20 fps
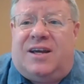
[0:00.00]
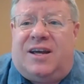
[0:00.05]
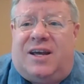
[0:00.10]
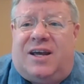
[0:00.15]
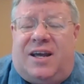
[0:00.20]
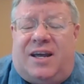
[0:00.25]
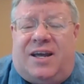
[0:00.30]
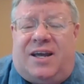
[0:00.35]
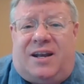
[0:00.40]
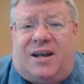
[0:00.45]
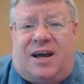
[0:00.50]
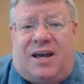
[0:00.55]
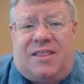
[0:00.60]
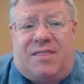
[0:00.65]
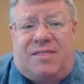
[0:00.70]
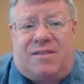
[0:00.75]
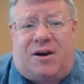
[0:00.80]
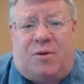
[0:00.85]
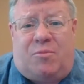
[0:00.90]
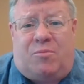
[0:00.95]
And I
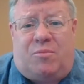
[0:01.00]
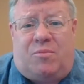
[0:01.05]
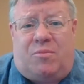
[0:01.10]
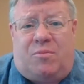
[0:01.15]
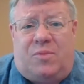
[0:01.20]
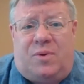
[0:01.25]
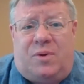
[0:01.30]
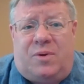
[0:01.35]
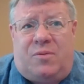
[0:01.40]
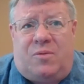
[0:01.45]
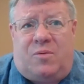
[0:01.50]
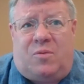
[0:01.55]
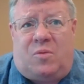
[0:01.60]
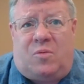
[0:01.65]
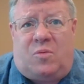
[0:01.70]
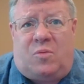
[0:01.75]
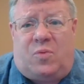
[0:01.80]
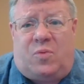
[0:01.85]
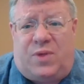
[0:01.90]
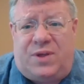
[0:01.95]
thought,
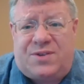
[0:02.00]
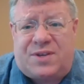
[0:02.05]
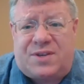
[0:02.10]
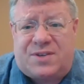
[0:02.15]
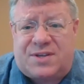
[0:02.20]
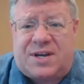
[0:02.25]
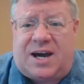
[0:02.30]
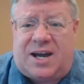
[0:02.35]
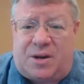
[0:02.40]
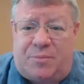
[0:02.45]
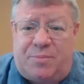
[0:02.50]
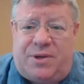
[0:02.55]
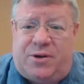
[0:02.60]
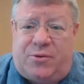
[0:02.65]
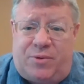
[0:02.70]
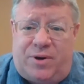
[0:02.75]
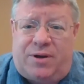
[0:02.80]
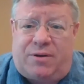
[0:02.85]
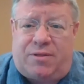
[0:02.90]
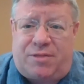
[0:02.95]
this has got to be a
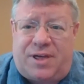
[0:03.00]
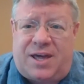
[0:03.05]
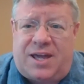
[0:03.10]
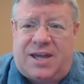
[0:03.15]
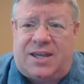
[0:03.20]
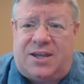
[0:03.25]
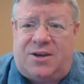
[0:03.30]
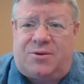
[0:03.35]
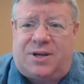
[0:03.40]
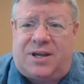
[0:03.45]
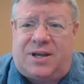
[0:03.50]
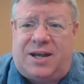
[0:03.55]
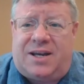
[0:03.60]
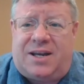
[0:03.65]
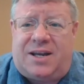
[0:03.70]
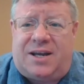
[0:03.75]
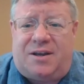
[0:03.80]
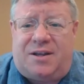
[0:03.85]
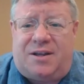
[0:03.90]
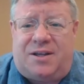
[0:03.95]
real thing. You
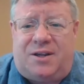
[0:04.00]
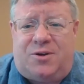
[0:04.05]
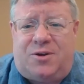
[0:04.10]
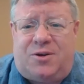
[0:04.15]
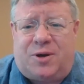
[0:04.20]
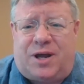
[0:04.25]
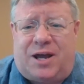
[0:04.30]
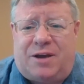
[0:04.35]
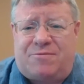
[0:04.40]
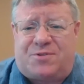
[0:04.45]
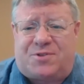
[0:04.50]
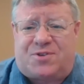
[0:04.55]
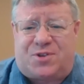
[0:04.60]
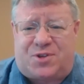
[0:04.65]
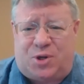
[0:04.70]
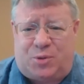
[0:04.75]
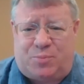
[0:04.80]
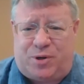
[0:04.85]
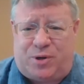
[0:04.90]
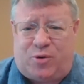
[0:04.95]
don't have
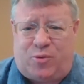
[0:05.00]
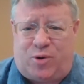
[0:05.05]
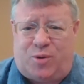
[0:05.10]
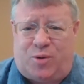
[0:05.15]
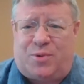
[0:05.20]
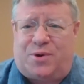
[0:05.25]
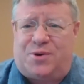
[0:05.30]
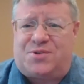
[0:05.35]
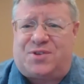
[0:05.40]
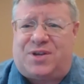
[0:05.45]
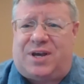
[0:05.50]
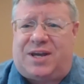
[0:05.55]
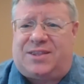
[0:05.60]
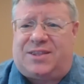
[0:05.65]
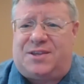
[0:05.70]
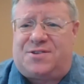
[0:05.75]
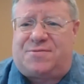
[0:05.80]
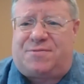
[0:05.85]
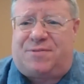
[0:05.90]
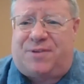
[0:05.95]
stupid rumors like
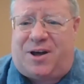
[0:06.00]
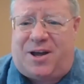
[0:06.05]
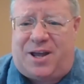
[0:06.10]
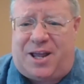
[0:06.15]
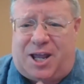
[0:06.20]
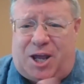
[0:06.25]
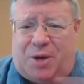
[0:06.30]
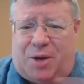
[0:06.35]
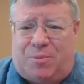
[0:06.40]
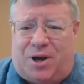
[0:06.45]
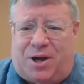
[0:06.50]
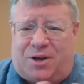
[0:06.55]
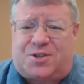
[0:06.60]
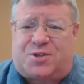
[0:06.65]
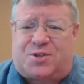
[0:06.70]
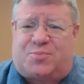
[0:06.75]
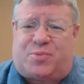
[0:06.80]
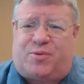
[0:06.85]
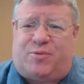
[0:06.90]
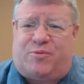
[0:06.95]
this flying
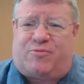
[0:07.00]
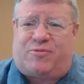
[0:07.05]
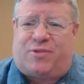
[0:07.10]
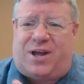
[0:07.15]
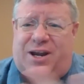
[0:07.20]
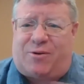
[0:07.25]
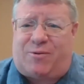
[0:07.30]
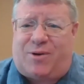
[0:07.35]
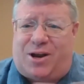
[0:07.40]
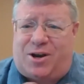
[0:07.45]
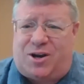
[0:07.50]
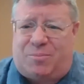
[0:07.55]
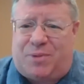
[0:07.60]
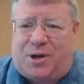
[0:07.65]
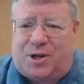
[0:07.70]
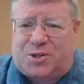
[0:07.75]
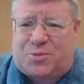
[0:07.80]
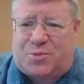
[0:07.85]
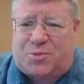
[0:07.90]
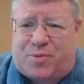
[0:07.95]
around
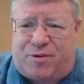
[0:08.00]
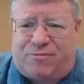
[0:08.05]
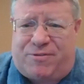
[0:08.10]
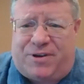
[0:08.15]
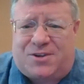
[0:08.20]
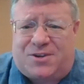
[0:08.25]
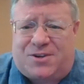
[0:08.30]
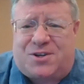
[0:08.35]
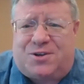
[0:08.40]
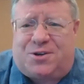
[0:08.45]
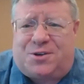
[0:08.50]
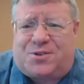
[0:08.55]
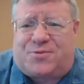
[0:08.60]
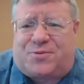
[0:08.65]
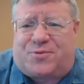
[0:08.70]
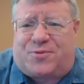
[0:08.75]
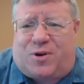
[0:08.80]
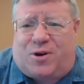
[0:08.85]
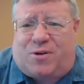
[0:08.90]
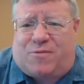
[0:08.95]
amongst
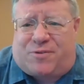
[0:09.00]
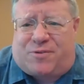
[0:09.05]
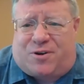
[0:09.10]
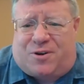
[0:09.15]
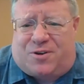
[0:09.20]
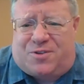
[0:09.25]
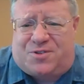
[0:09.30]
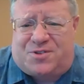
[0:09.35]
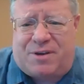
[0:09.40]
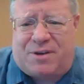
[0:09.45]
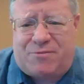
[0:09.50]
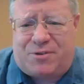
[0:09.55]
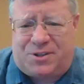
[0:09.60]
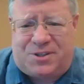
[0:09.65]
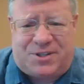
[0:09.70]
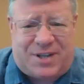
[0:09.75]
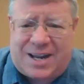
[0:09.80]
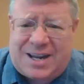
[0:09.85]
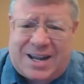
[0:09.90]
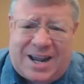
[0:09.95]
professionals over several
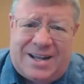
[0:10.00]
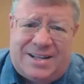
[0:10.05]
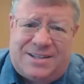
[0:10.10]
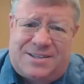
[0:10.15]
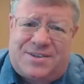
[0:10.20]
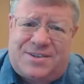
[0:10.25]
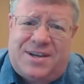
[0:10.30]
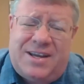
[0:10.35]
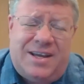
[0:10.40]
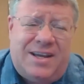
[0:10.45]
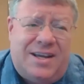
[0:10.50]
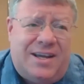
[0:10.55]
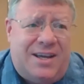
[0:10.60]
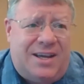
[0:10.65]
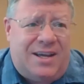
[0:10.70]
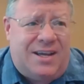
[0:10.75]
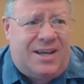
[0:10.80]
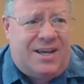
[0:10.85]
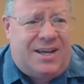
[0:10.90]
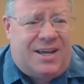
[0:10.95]
decades.
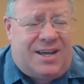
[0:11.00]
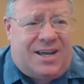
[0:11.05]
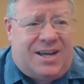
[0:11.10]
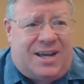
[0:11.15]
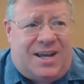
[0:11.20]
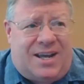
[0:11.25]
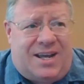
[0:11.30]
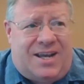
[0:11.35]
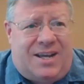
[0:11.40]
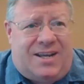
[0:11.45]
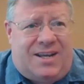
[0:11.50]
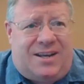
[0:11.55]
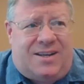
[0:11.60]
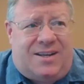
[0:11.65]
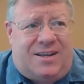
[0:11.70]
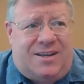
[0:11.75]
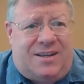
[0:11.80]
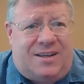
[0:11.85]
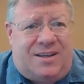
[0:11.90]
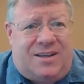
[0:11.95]
And
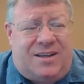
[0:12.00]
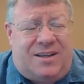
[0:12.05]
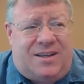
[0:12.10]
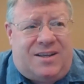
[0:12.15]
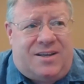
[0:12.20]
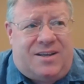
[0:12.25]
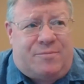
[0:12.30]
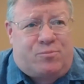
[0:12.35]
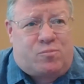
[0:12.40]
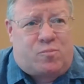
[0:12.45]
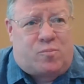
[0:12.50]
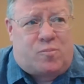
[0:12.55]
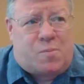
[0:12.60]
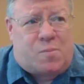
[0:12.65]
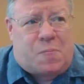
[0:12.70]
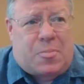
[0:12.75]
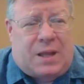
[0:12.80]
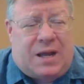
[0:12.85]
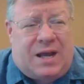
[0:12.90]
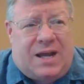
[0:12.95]

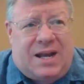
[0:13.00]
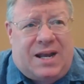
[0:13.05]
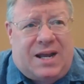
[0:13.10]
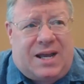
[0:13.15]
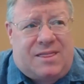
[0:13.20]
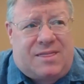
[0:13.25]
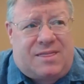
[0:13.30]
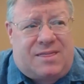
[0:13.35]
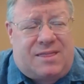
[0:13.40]
I